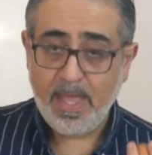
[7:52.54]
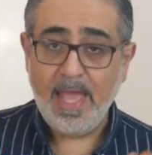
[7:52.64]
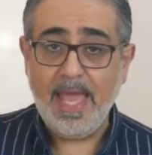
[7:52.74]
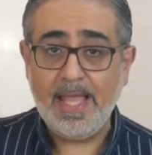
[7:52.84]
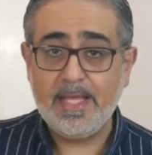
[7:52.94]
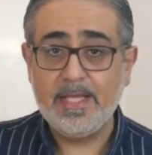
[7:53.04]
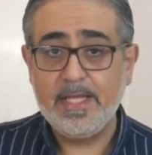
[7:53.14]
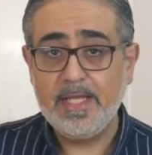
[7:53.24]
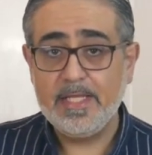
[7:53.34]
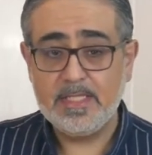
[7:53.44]
Egg
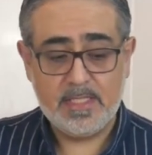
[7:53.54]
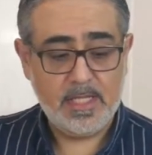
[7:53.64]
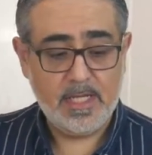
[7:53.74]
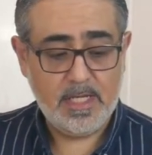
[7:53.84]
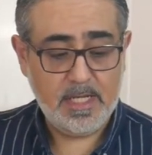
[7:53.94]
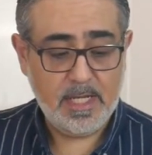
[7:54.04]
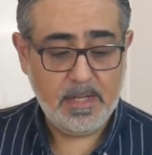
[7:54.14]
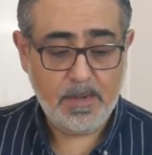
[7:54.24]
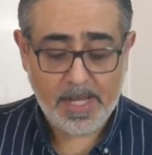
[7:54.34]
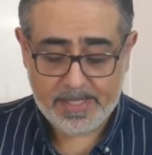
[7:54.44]
is a
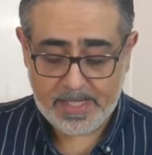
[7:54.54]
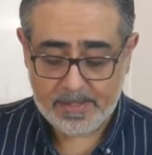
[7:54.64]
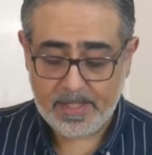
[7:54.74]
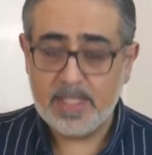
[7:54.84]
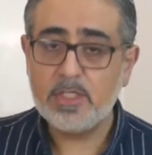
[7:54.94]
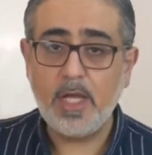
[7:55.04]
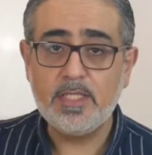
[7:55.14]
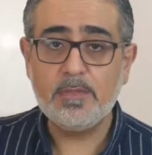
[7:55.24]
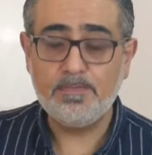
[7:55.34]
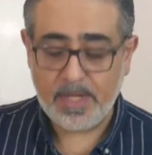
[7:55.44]
binder. It's going
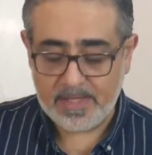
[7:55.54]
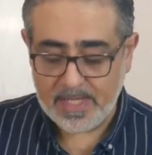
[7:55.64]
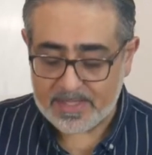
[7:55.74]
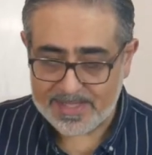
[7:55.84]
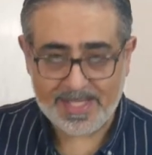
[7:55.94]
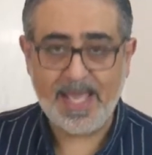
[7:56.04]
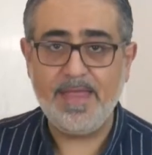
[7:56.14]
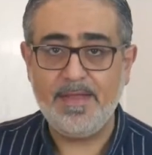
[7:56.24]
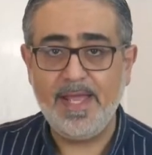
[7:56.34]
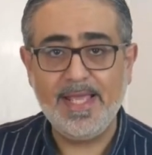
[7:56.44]
to bring this
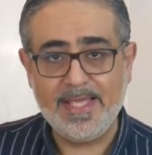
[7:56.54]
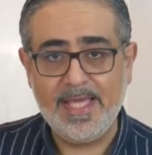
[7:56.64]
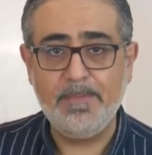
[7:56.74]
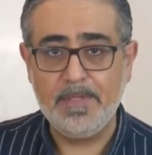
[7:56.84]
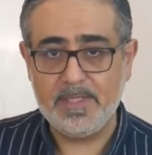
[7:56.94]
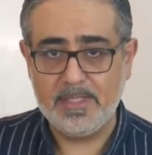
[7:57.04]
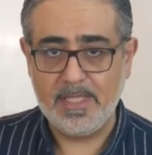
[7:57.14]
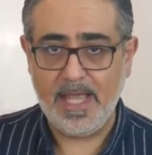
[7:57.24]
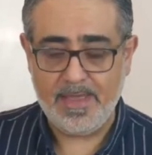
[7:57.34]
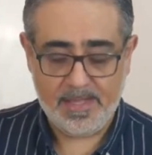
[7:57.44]
together and keep it
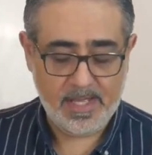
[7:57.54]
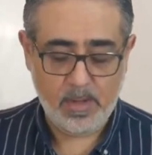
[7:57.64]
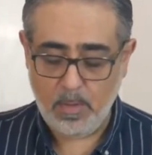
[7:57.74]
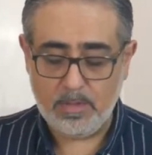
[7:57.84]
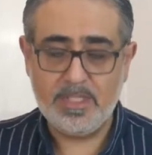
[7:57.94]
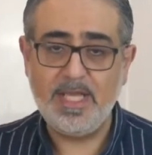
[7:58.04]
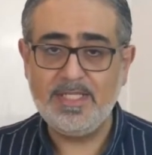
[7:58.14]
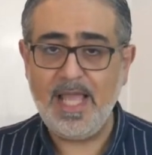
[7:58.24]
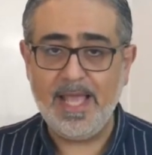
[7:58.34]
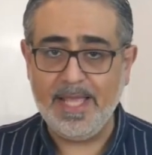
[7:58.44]
together. It won't
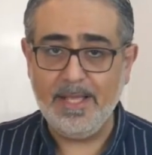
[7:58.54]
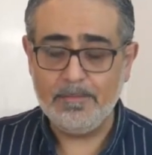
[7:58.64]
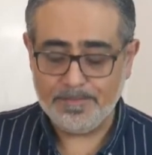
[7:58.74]
taste eggy.